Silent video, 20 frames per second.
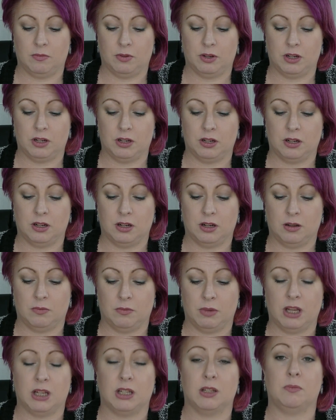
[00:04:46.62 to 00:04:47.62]
Which
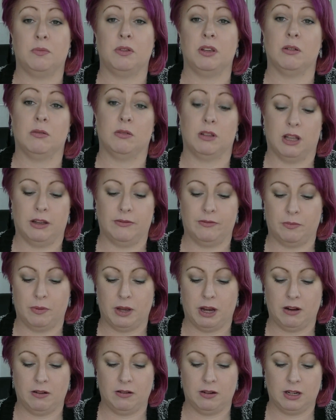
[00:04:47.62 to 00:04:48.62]
means pure love,
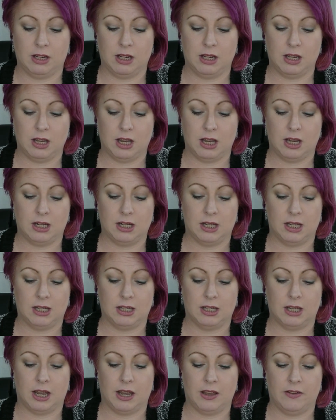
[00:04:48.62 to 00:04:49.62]
apparently. It
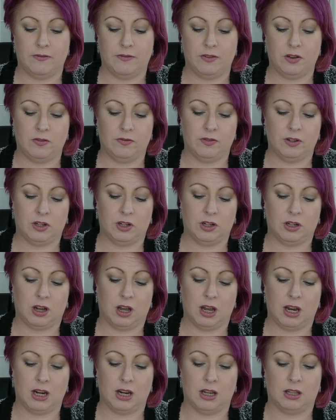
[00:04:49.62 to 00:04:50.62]
is a Velvet
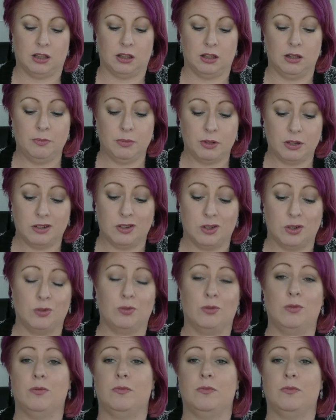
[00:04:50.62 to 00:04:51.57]
Shine Lip Jewel.